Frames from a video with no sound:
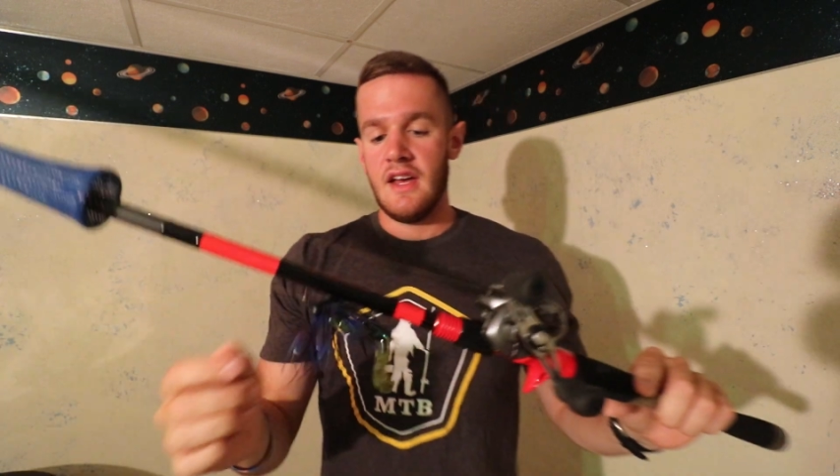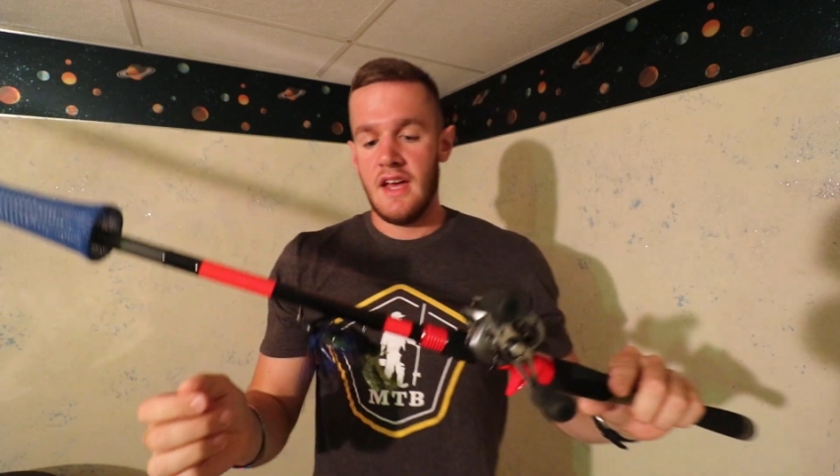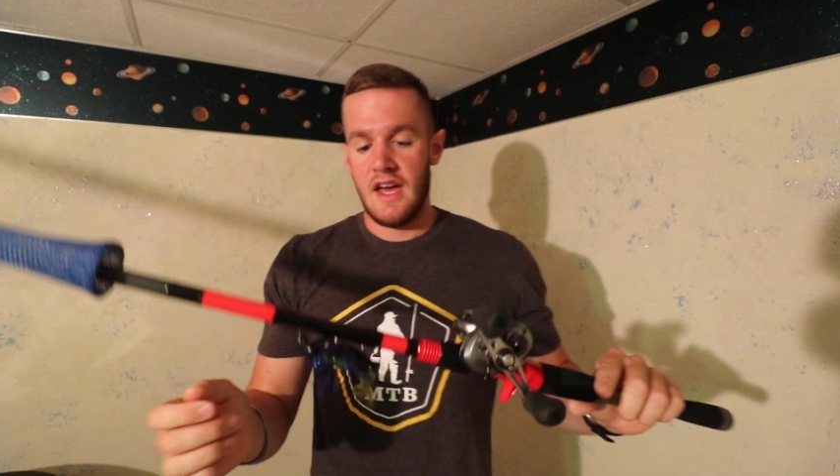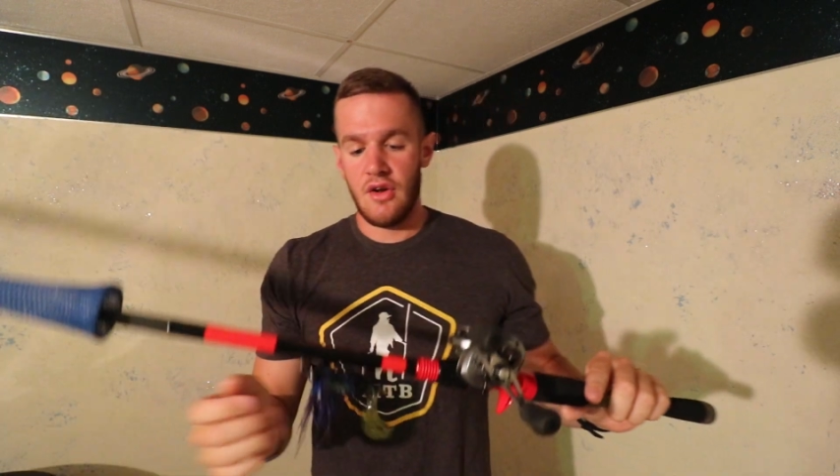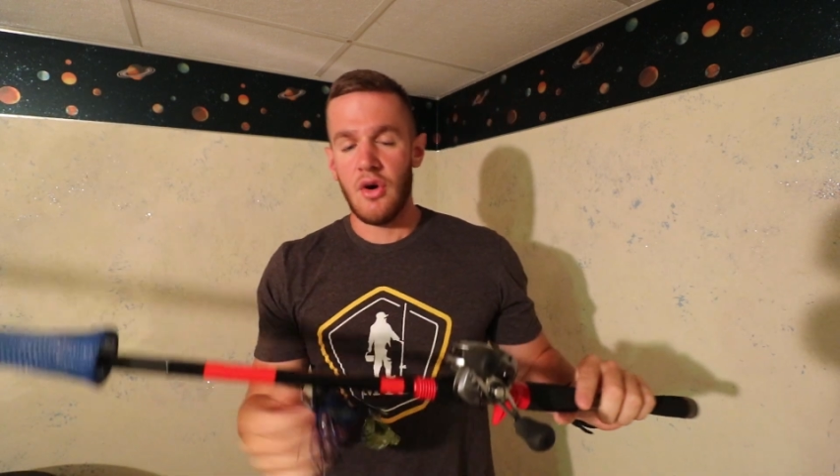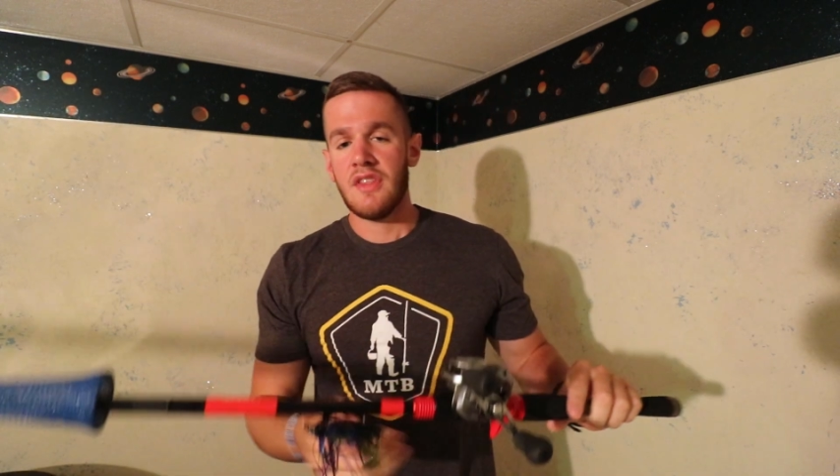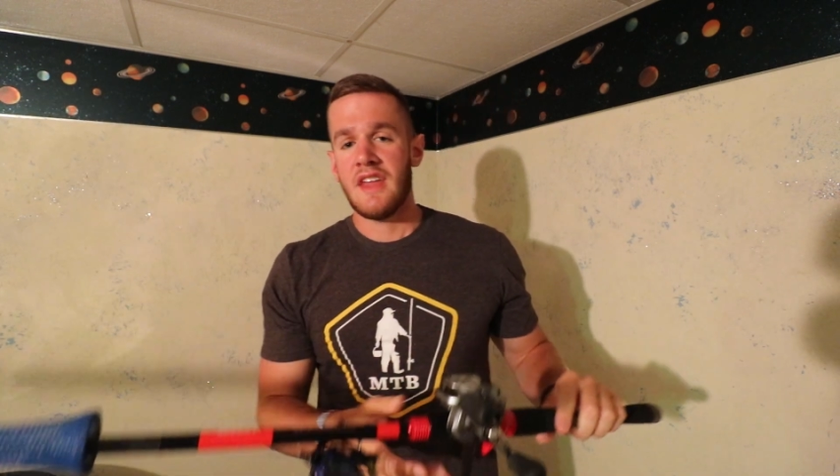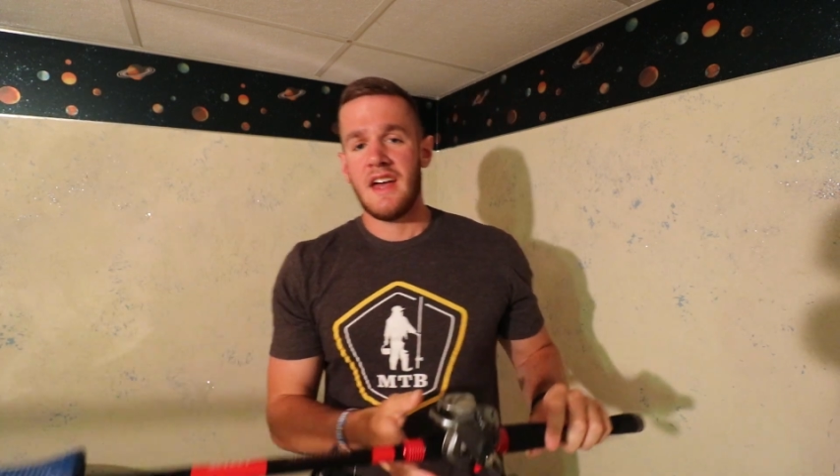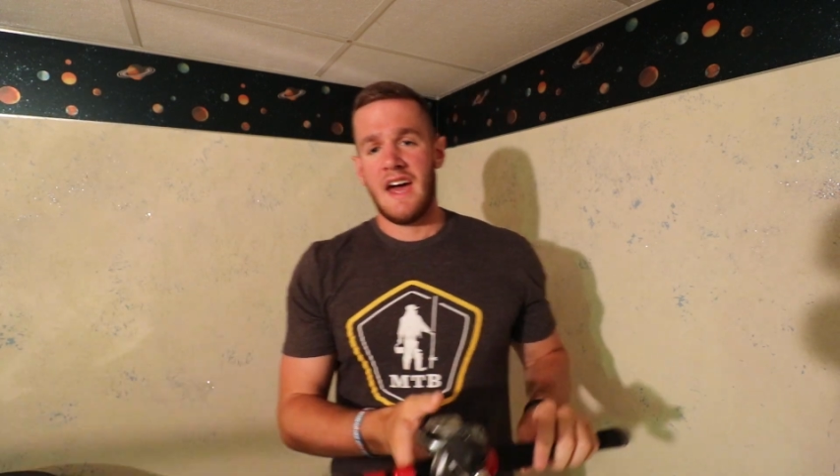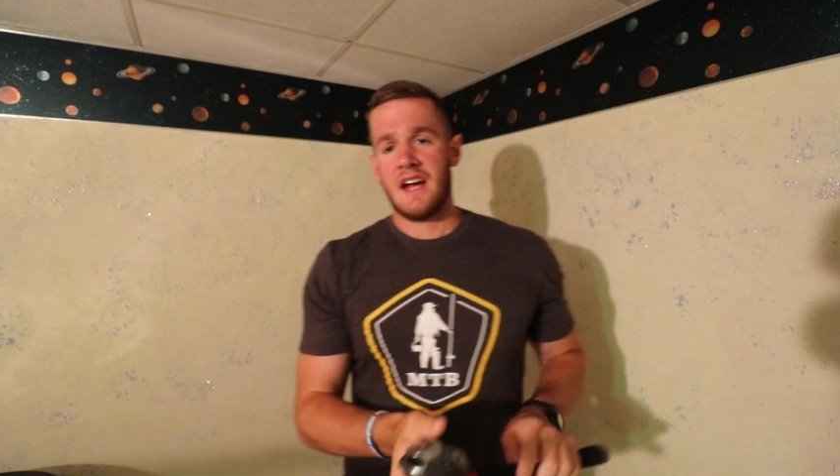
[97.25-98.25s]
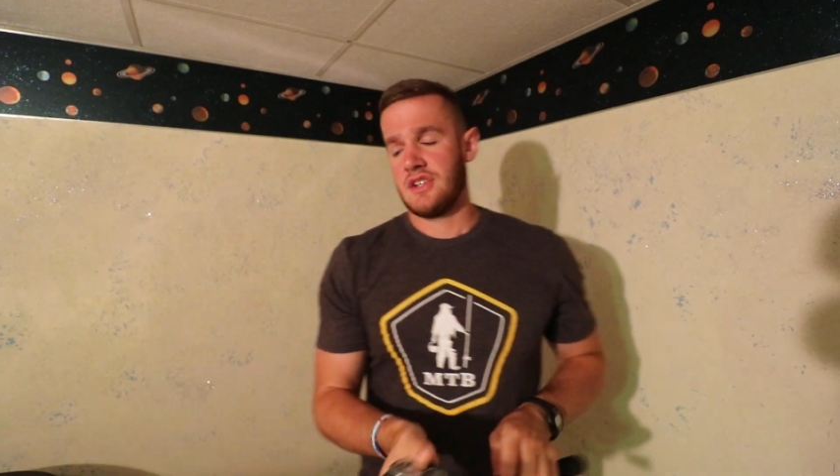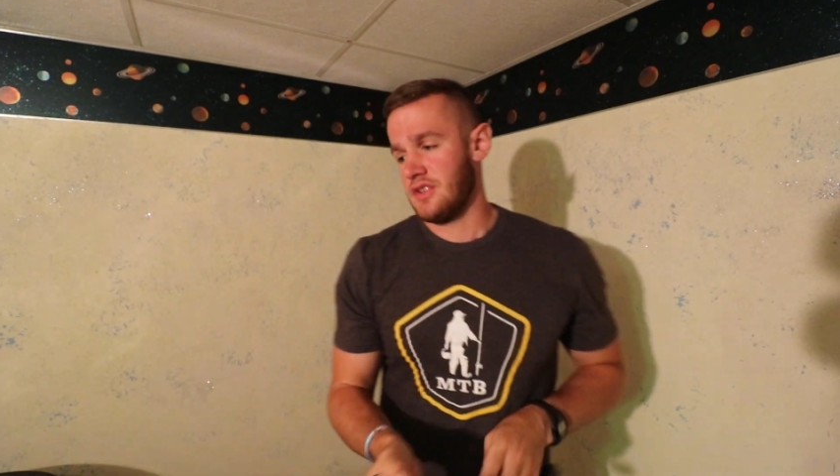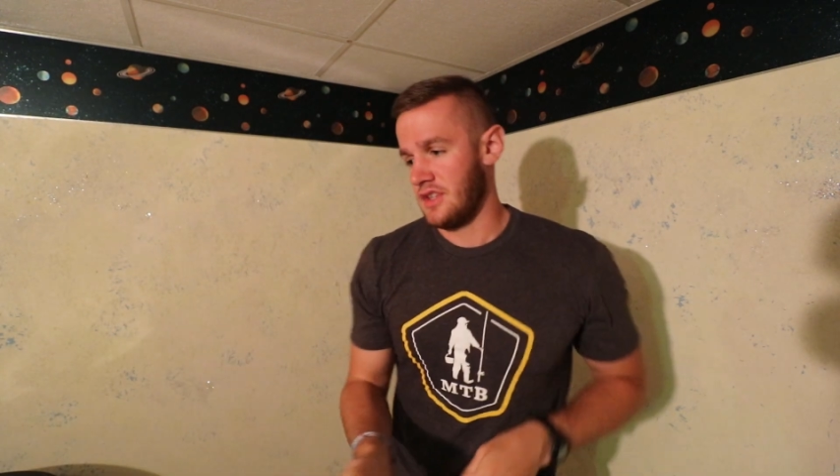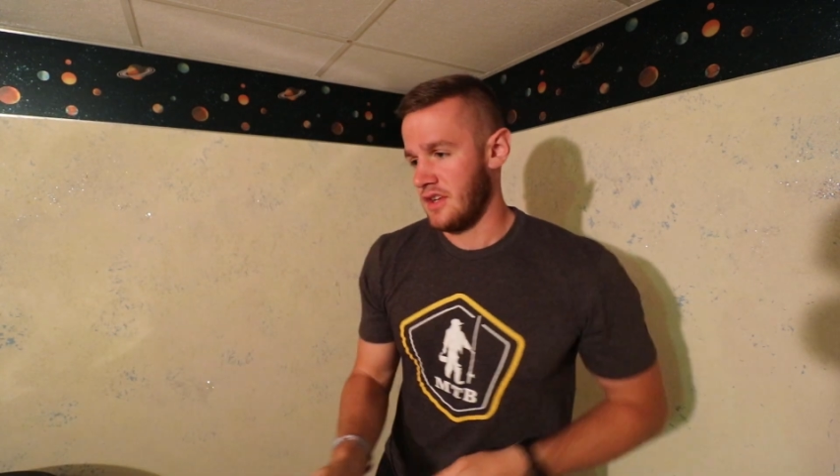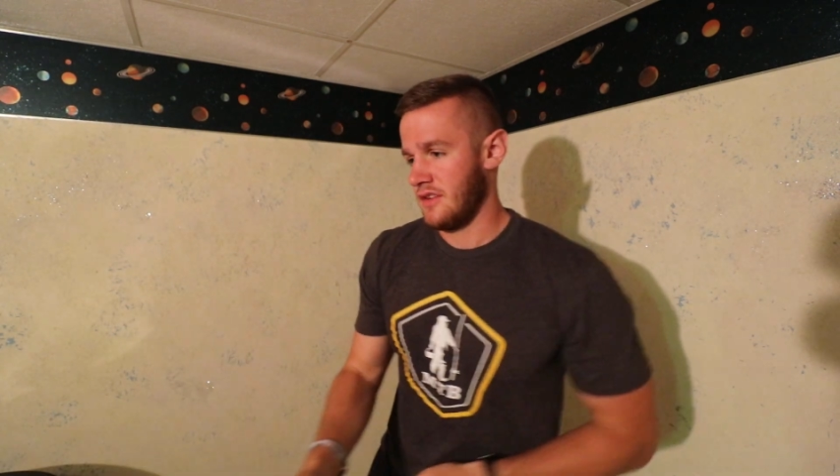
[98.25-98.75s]
And on that,
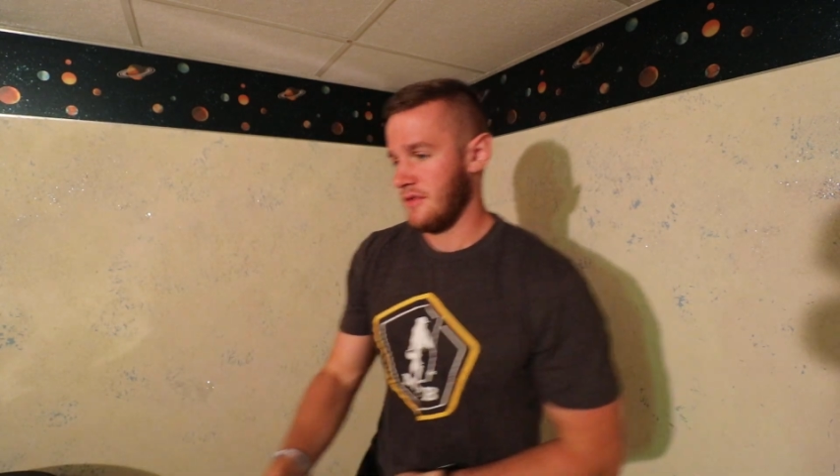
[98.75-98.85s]
actually,